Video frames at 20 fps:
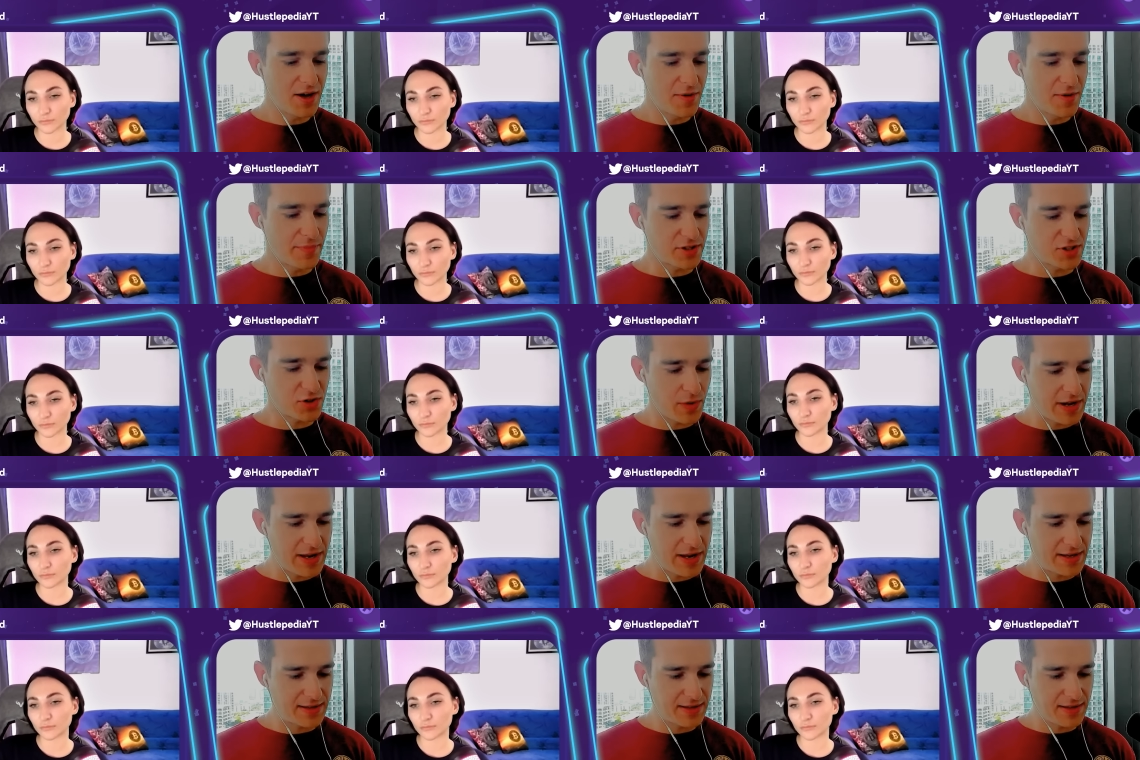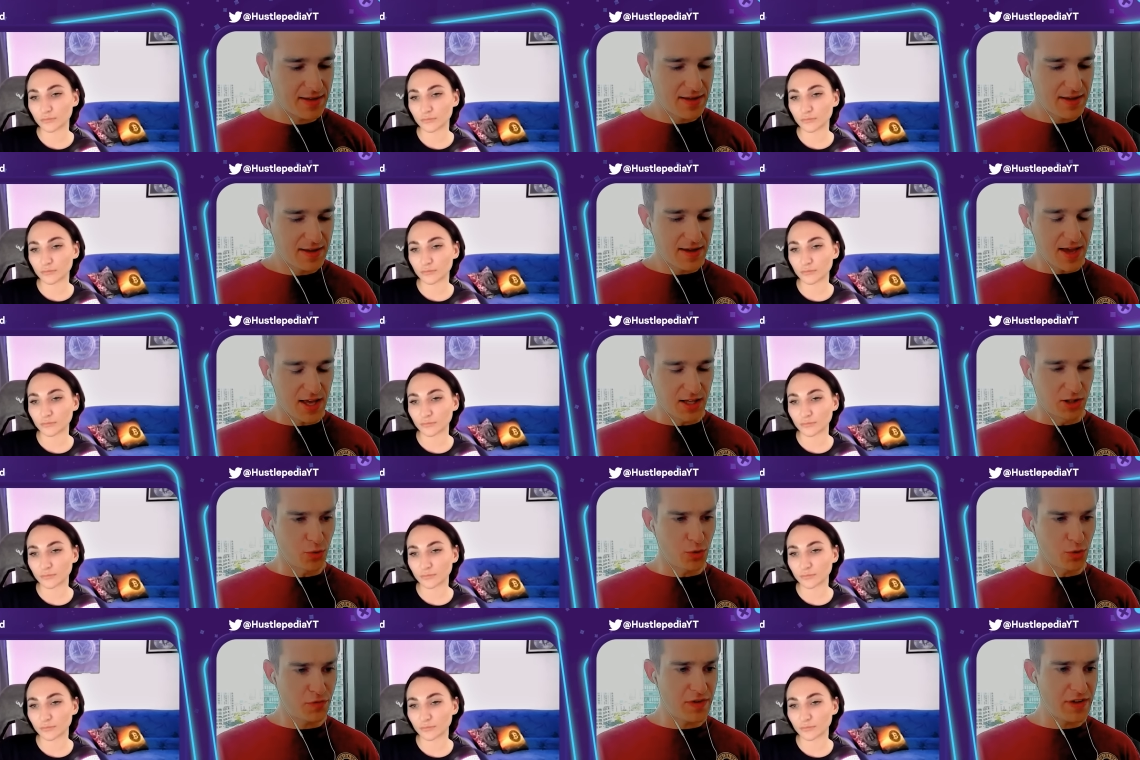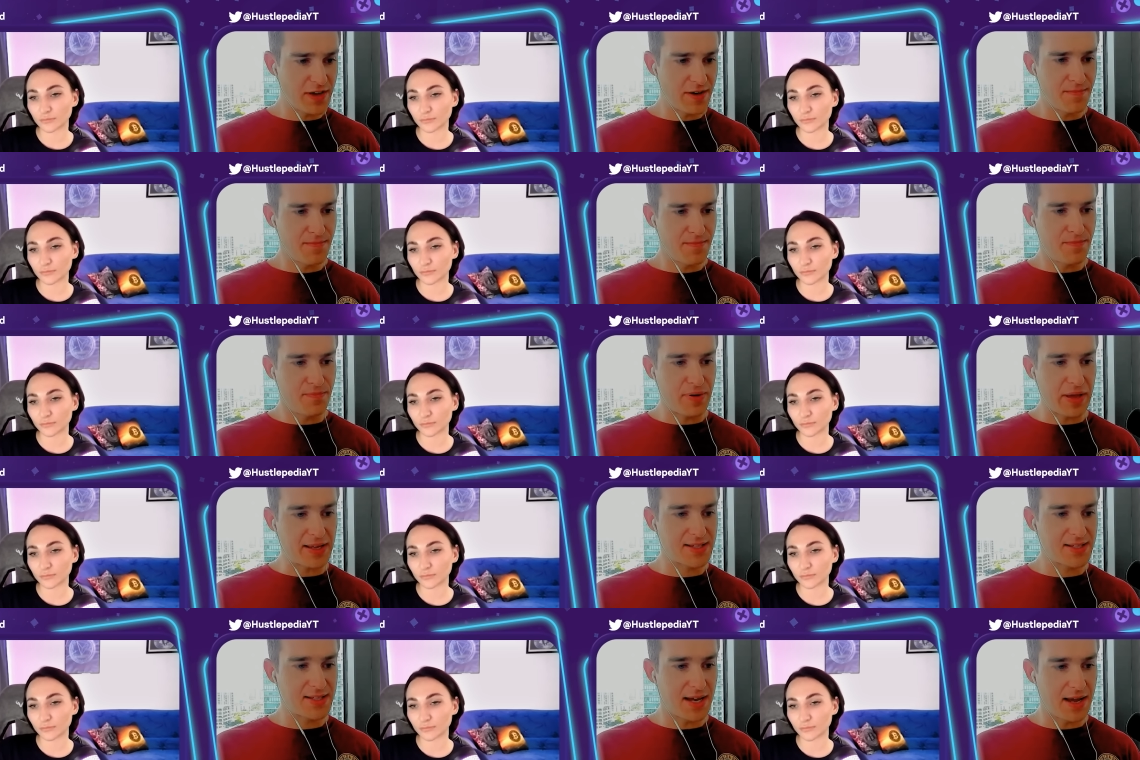Speaker 1: between Illuvium,
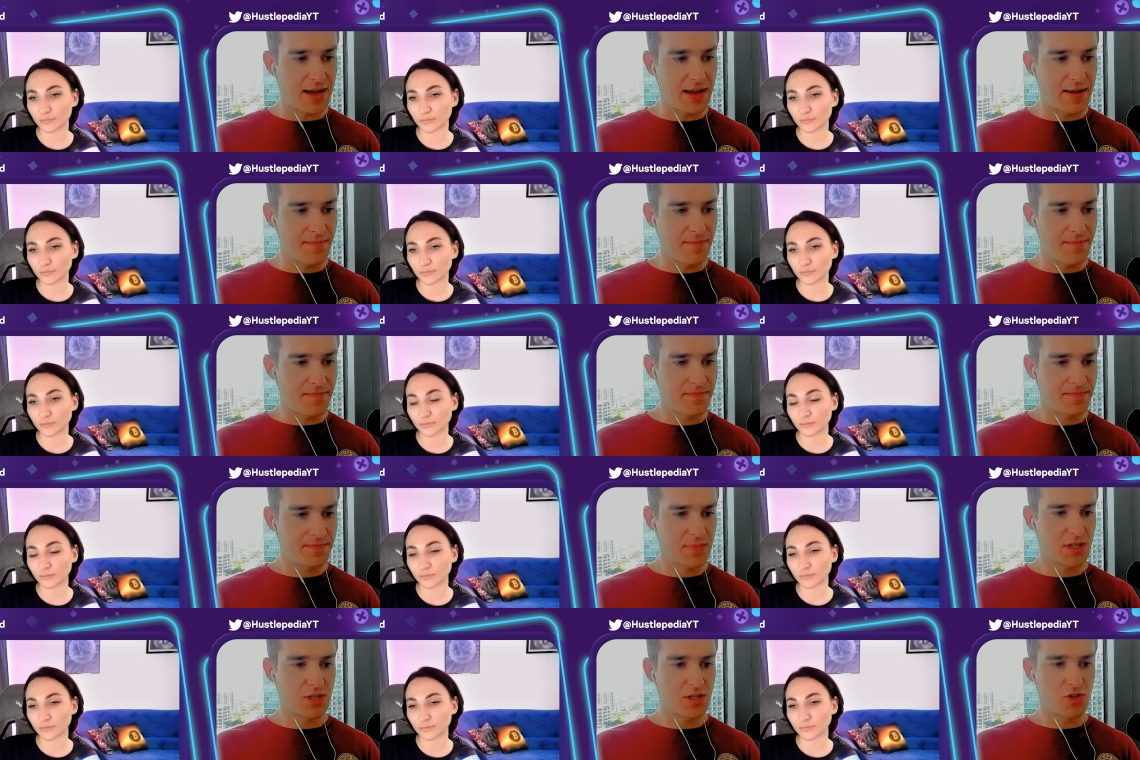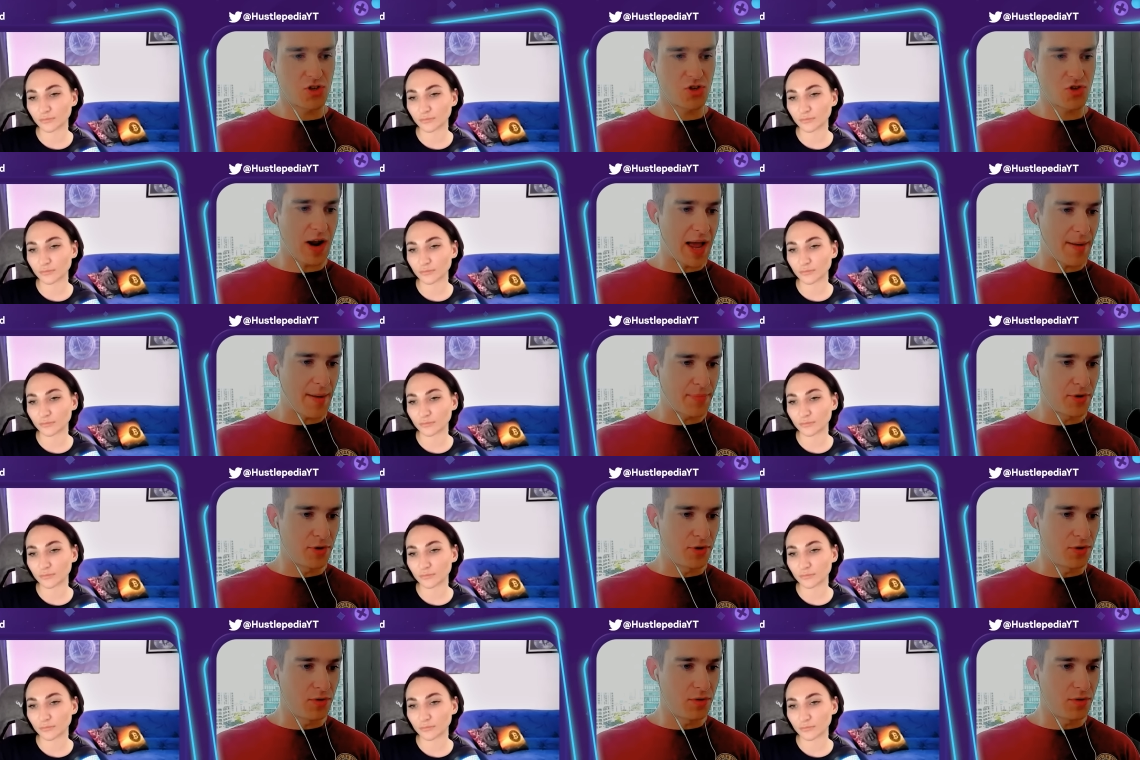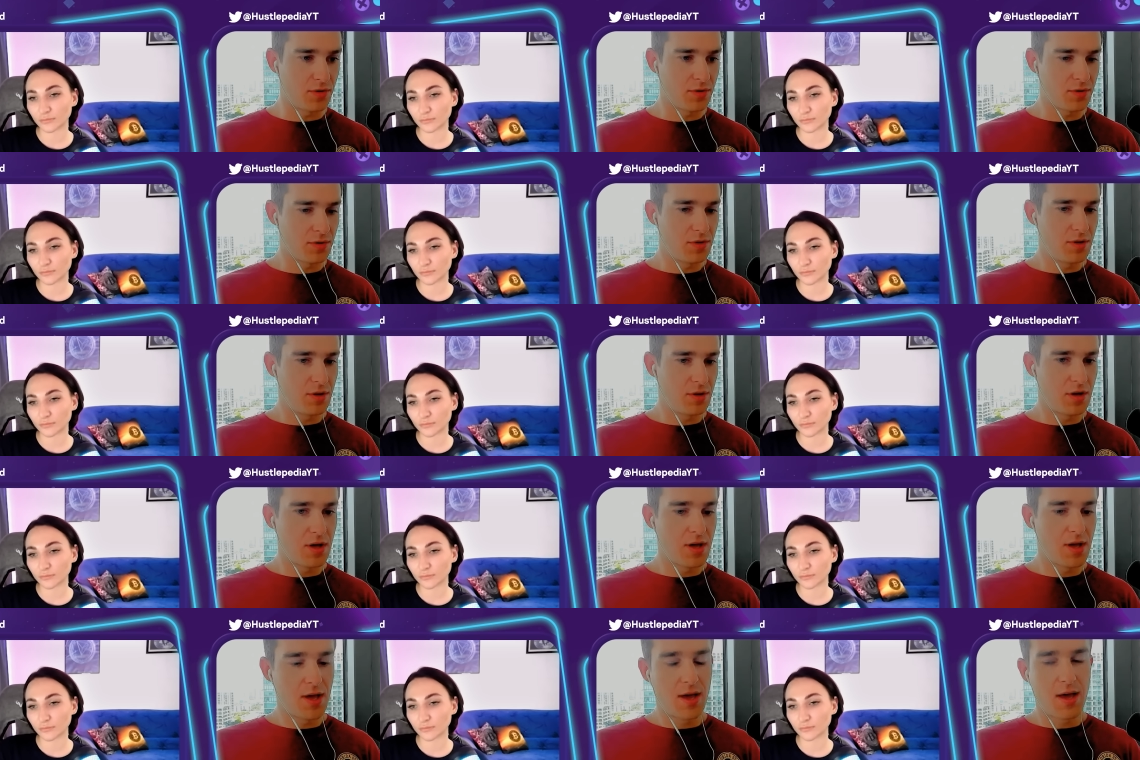Big Time, Shrapnel,
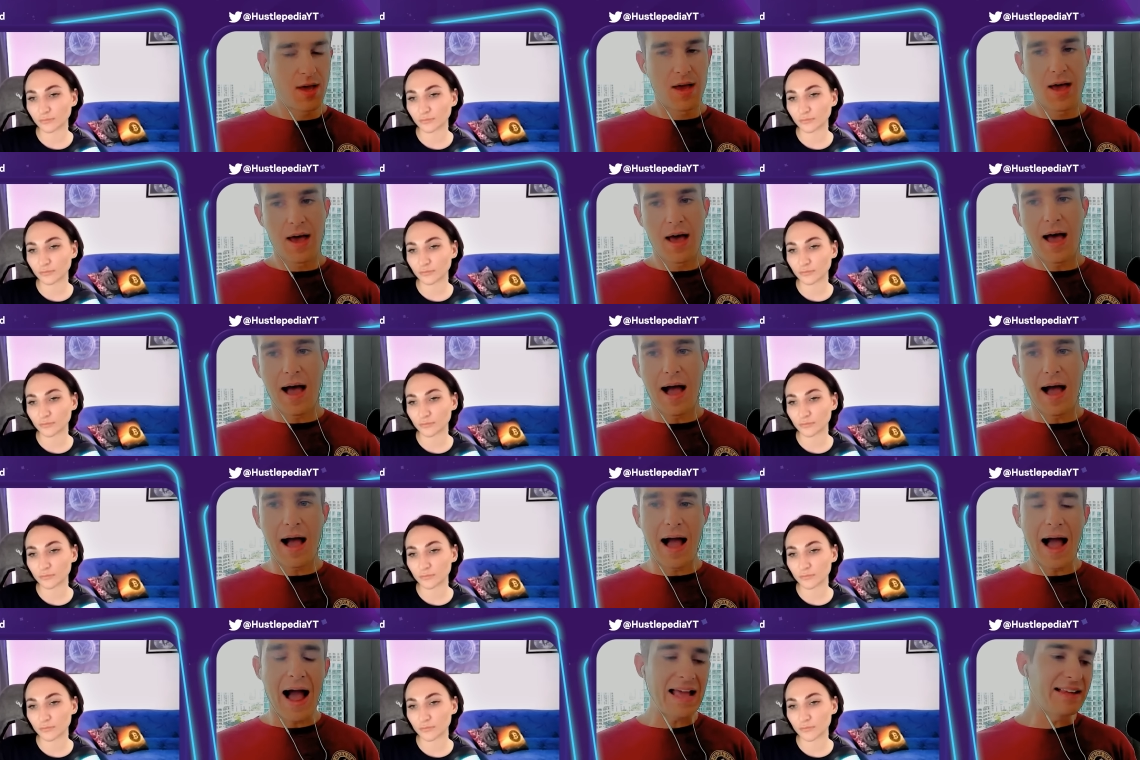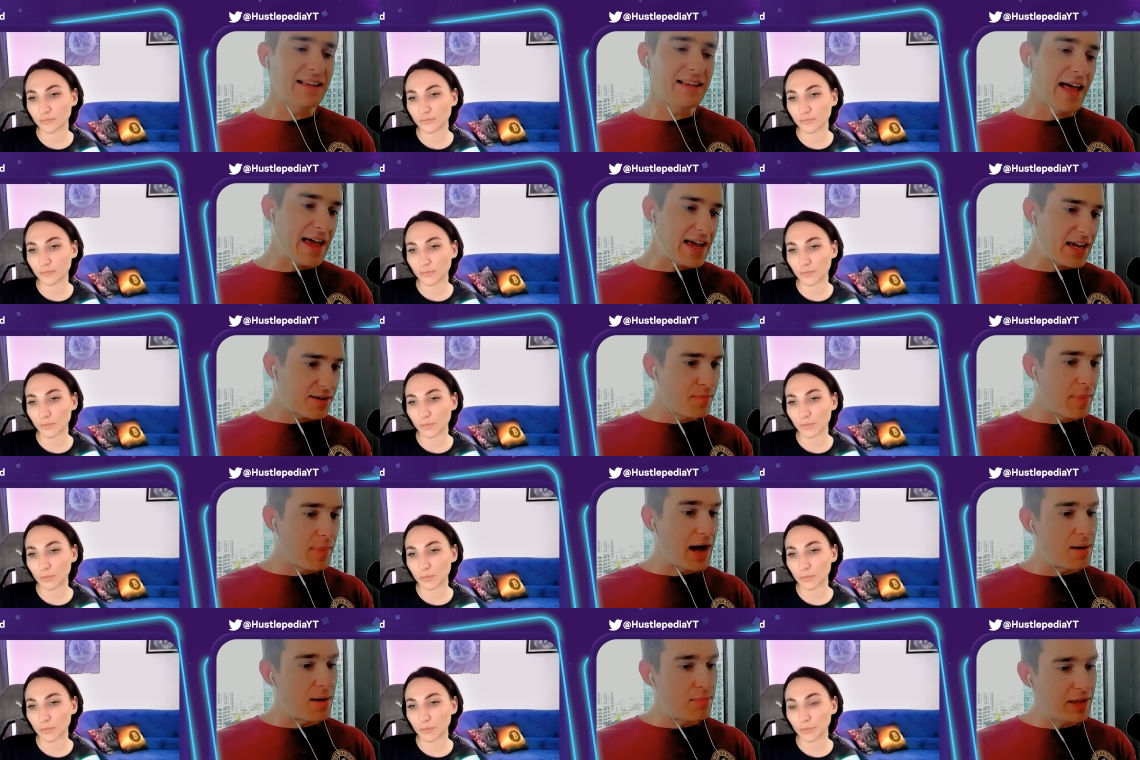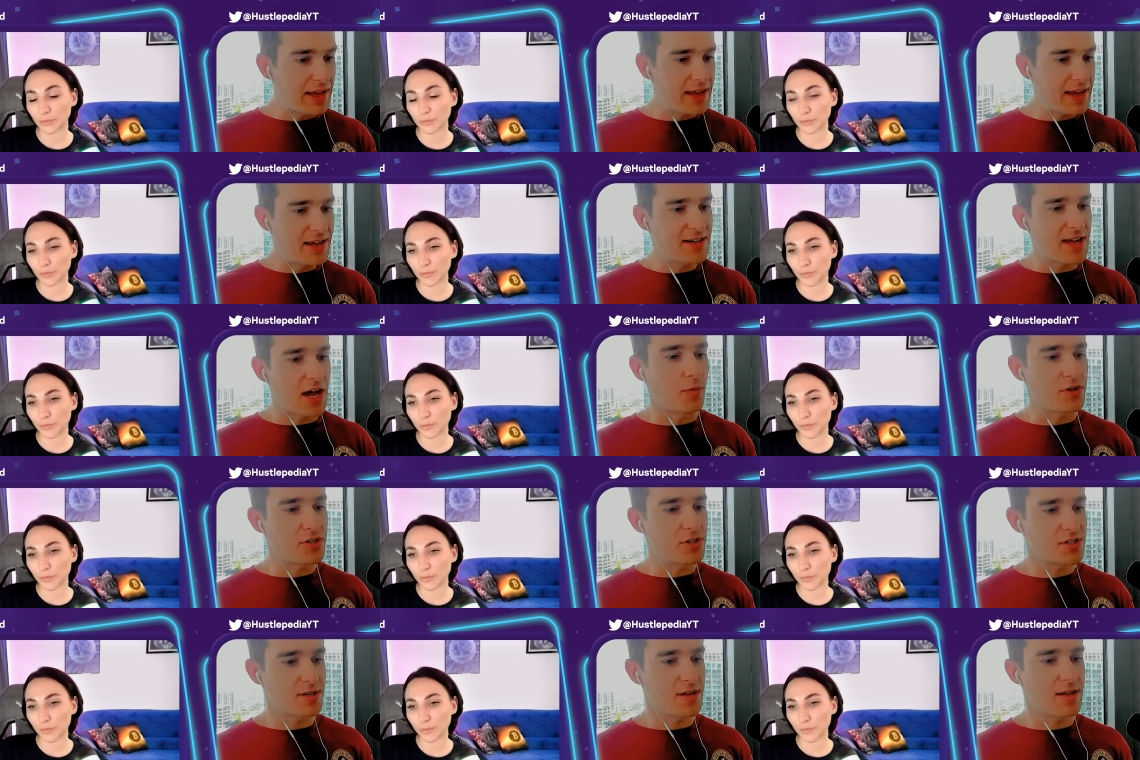I like Mobland. I wish uh,